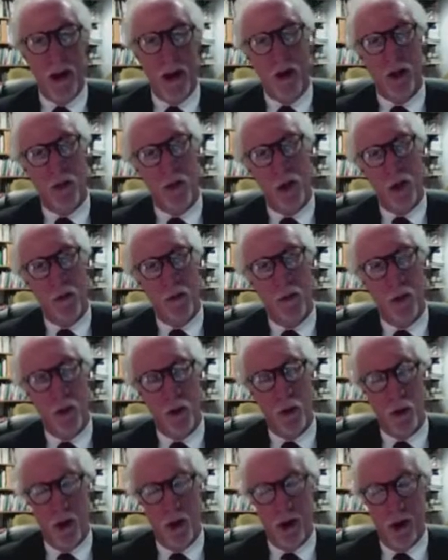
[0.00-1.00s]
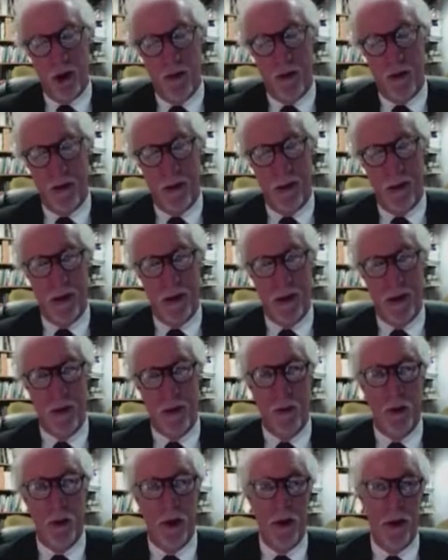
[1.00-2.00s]
Jerome Bruner from his
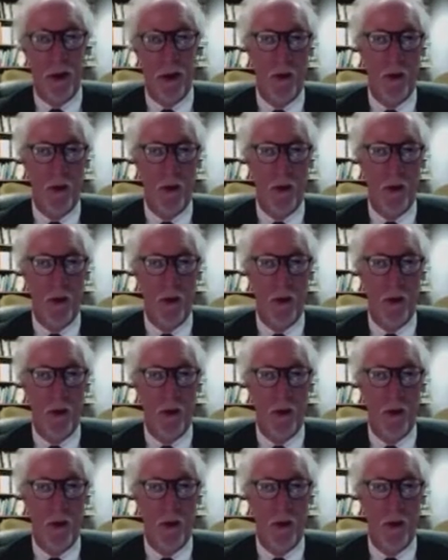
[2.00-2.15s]
book,